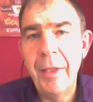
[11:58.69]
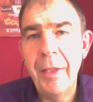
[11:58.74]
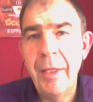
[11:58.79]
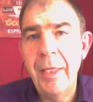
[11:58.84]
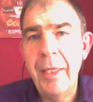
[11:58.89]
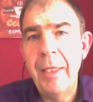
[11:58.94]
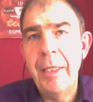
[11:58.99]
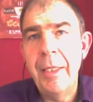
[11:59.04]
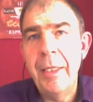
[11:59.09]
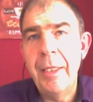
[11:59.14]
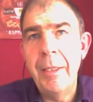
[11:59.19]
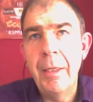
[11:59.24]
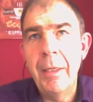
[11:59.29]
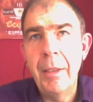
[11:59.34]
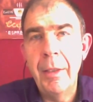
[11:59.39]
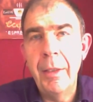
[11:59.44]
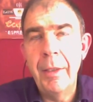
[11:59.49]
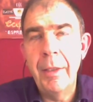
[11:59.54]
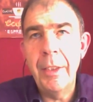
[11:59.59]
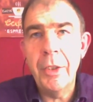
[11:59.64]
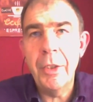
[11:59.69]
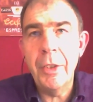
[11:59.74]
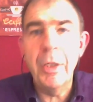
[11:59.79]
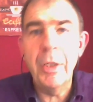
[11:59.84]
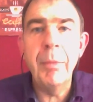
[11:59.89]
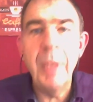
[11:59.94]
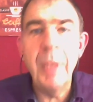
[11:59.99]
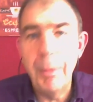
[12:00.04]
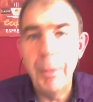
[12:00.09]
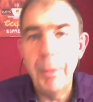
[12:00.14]
the
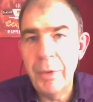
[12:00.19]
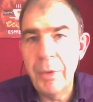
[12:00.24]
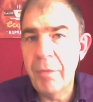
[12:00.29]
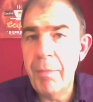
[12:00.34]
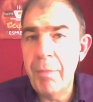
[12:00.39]
suburbs of